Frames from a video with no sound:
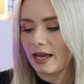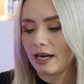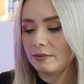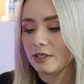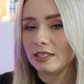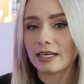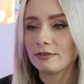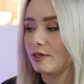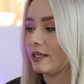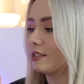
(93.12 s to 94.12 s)
And I'm just going to
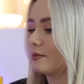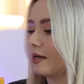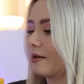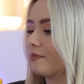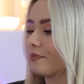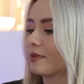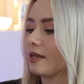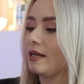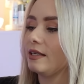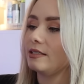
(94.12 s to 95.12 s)
dive straight into it.
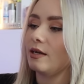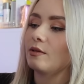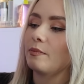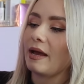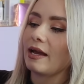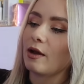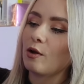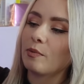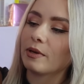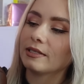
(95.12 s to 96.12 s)
So the bag
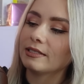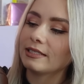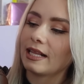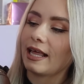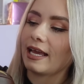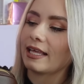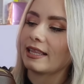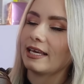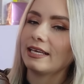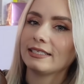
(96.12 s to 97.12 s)
opens like
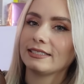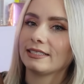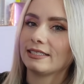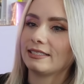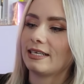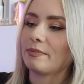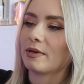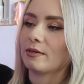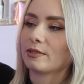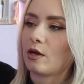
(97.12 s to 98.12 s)
this. The zip
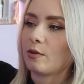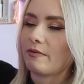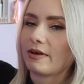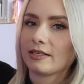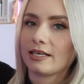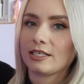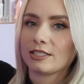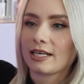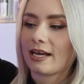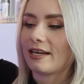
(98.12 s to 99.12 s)
goes all the way around each
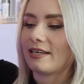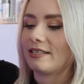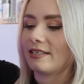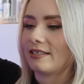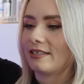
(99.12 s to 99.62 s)
side,